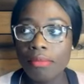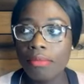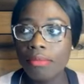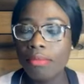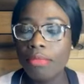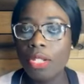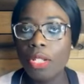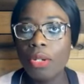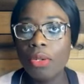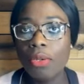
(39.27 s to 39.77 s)

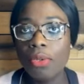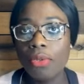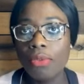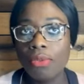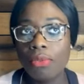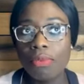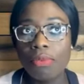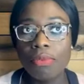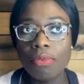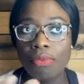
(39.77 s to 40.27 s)
you know,
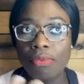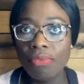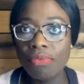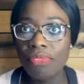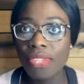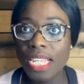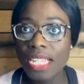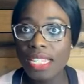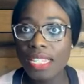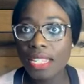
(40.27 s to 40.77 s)

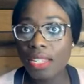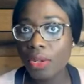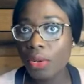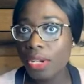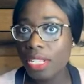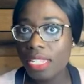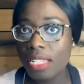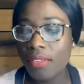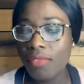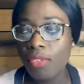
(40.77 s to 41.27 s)
facing your
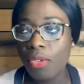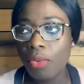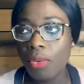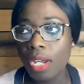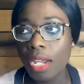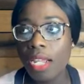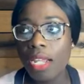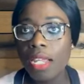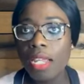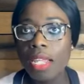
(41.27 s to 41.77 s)
interviewer.
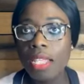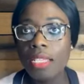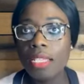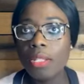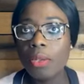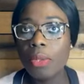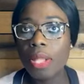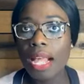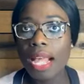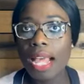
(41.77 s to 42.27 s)

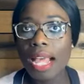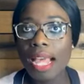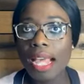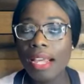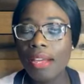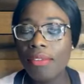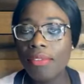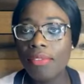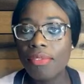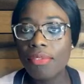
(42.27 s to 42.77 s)
They'll
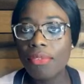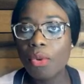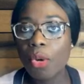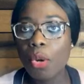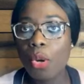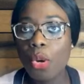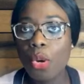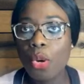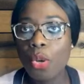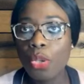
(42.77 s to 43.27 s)
have
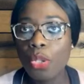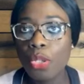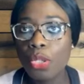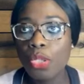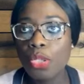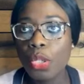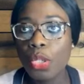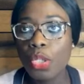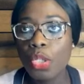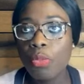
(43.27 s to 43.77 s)
all your
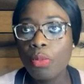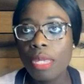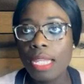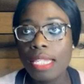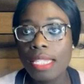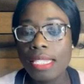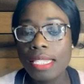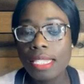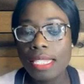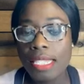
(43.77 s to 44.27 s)

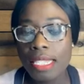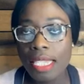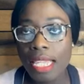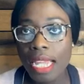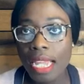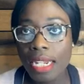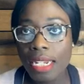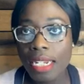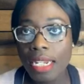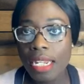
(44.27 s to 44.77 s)
documents
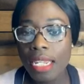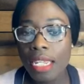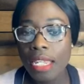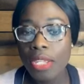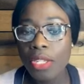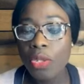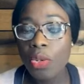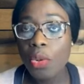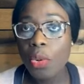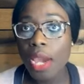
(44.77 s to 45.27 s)
that
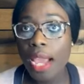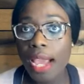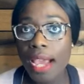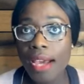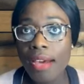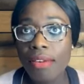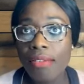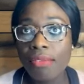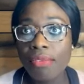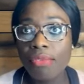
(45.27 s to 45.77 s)
you
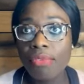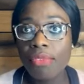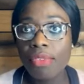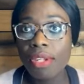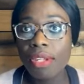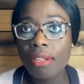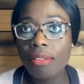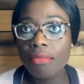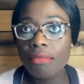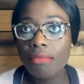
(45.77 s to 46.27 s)
have
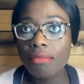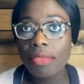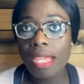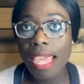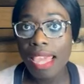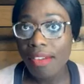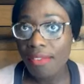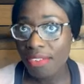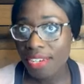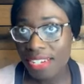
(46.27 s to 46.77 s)

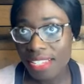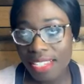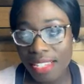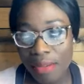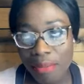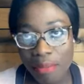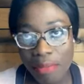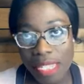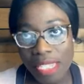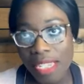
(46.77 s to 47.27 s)
ever
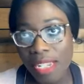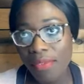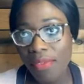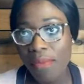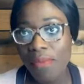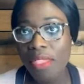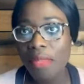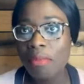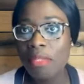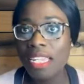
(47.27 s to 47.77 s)
submitted
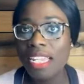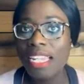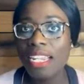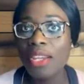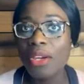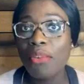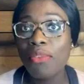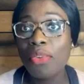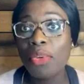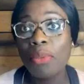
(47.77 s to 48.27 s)
from the beginning
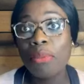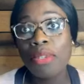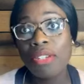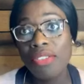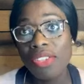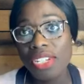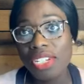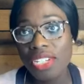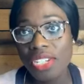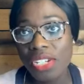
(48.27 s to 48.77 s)
of your
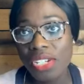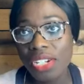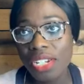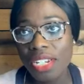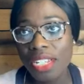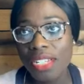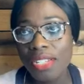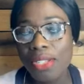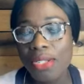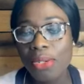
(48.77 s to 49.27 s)
immigration
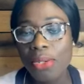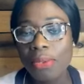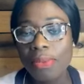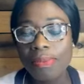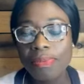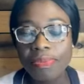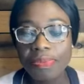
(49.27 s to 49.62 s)
journey. So